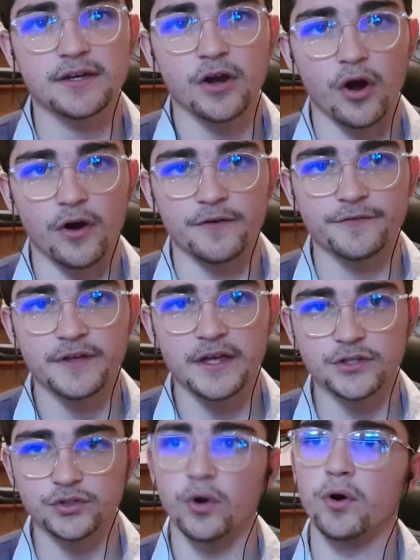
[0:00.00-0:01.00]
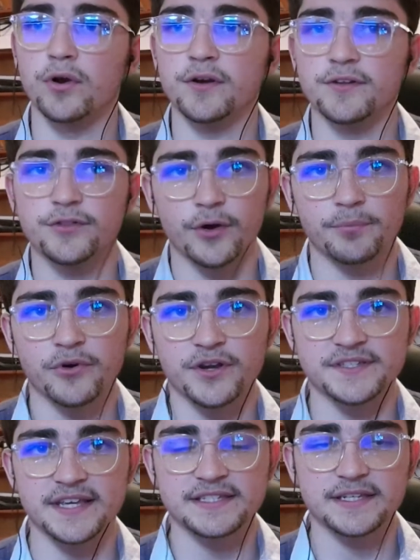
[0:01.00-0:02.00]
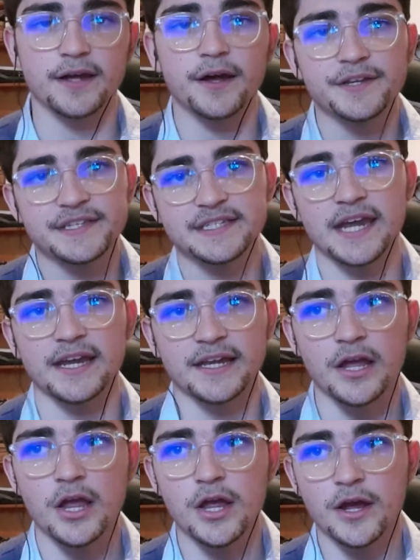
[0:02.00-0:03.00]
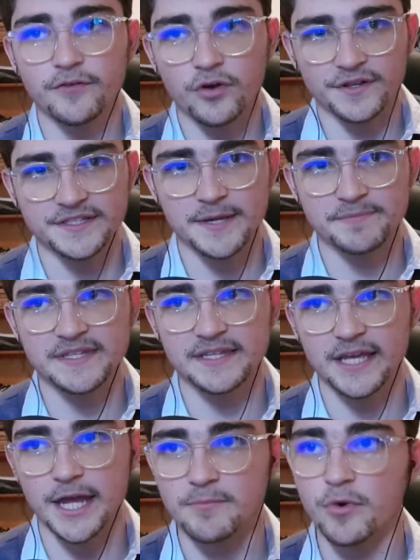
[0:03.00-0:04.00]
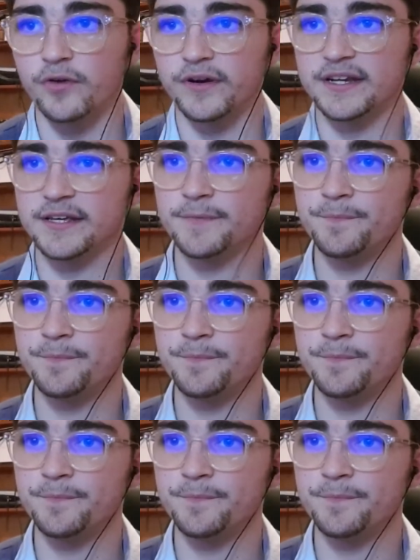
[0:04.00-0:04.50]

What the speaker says: of your own thought process and understanding of concepts in the game already.